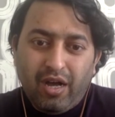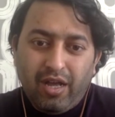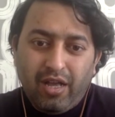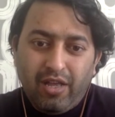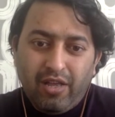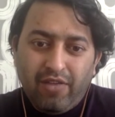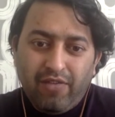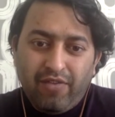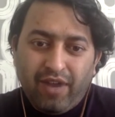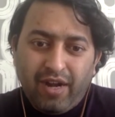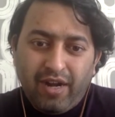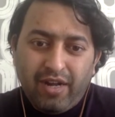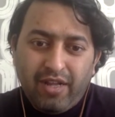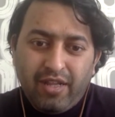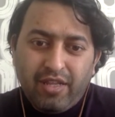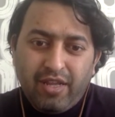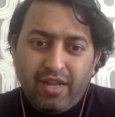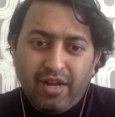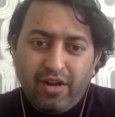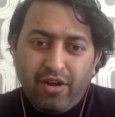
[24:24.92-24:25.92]
if I
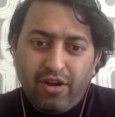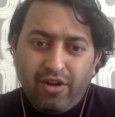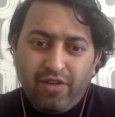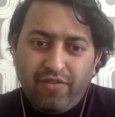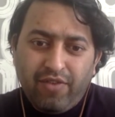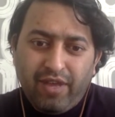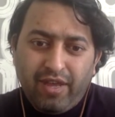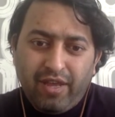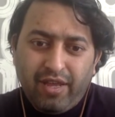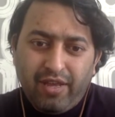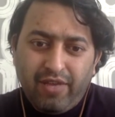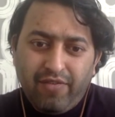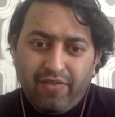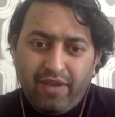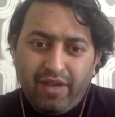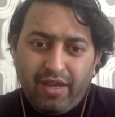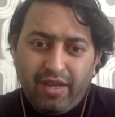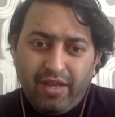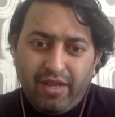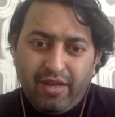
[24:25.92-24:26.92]
understand, or if I
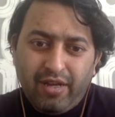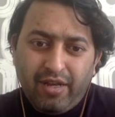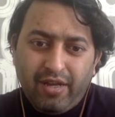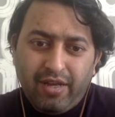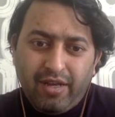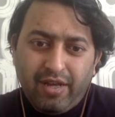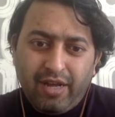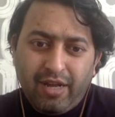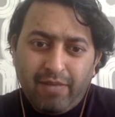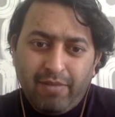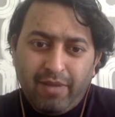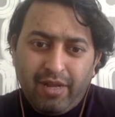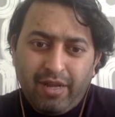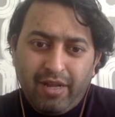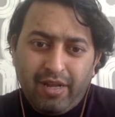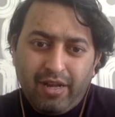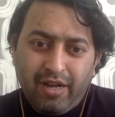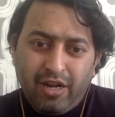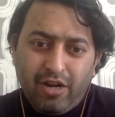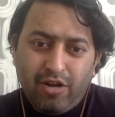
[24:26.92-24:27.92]
get
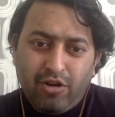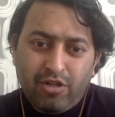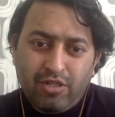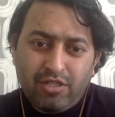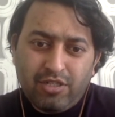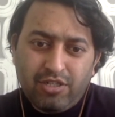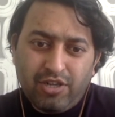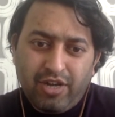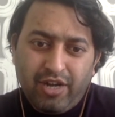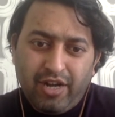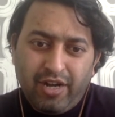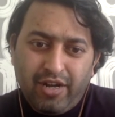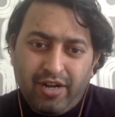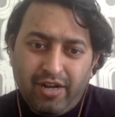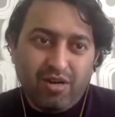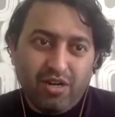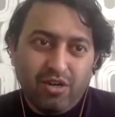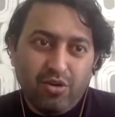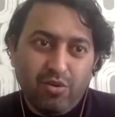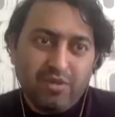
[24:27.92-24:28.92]
my records straight,
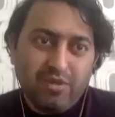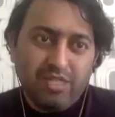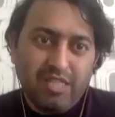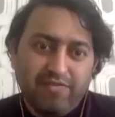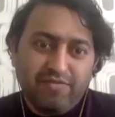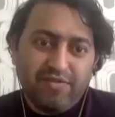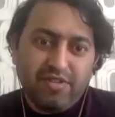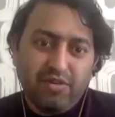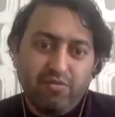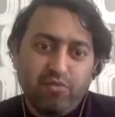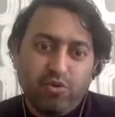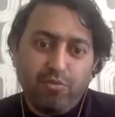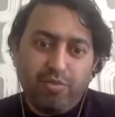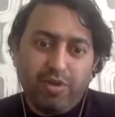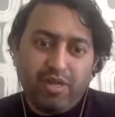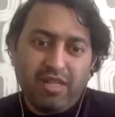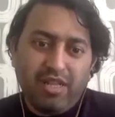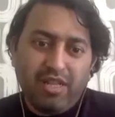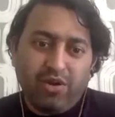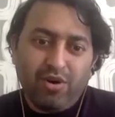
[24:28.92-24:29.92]
Lewes FC would
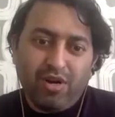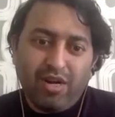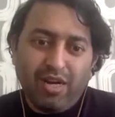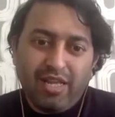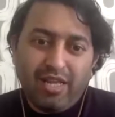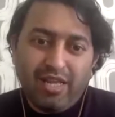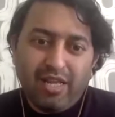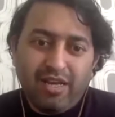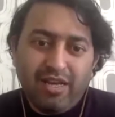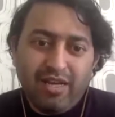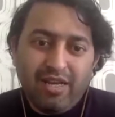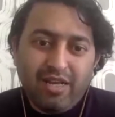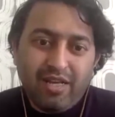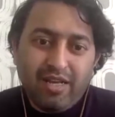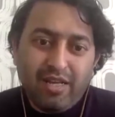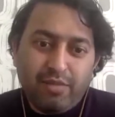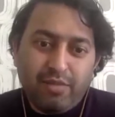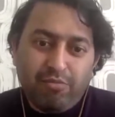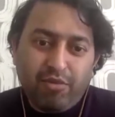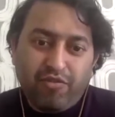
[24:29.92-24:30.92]
be the only
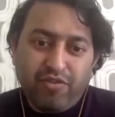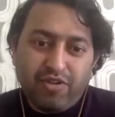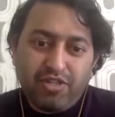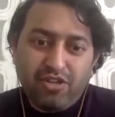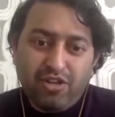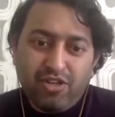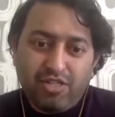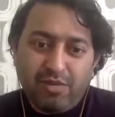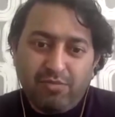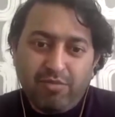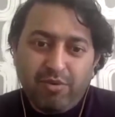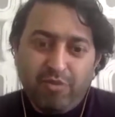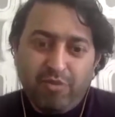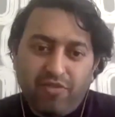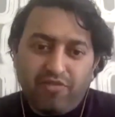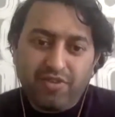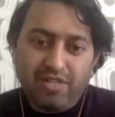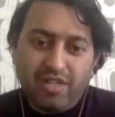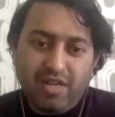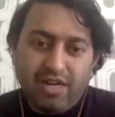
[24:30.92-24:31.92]
professional or
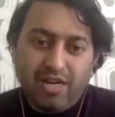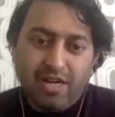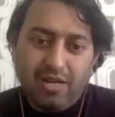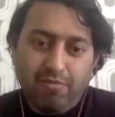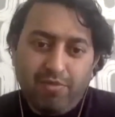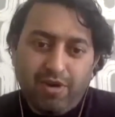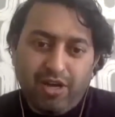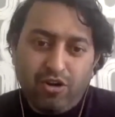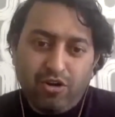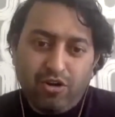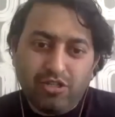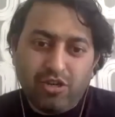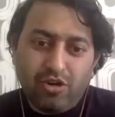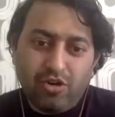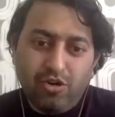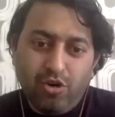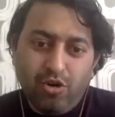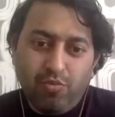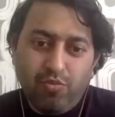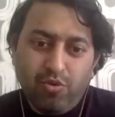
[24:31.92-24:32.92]
semi-professional club across the
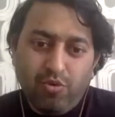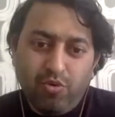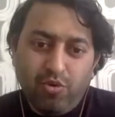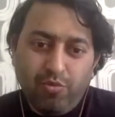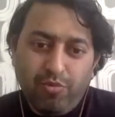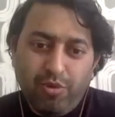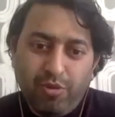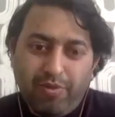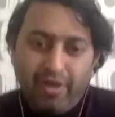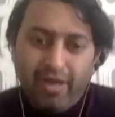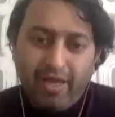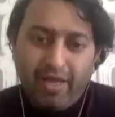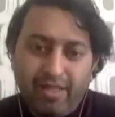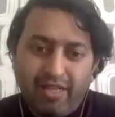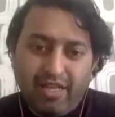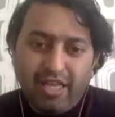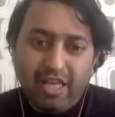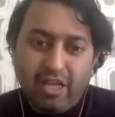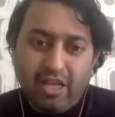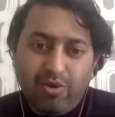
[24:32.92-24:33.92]
globe who would be paying
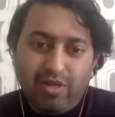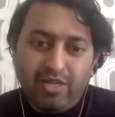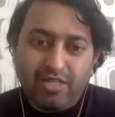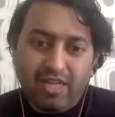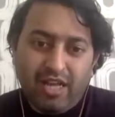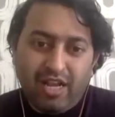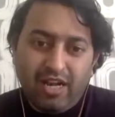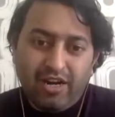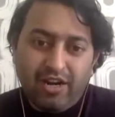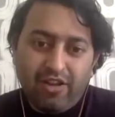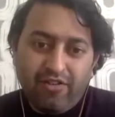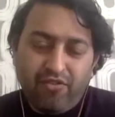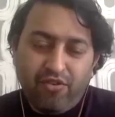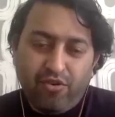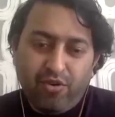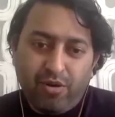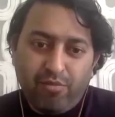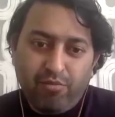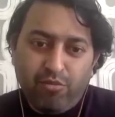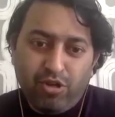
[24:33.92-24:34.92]
the equal salary
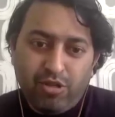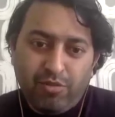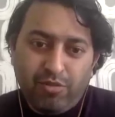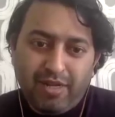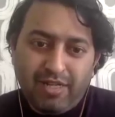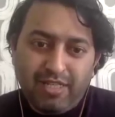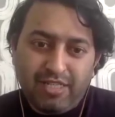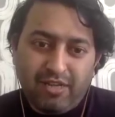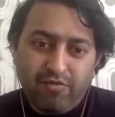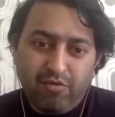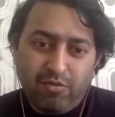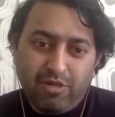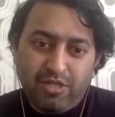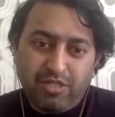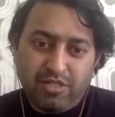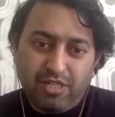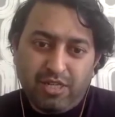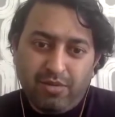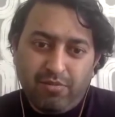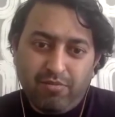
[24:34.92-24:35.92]
for both men's and
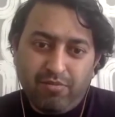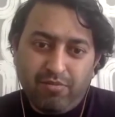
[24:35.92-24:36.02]
women's team.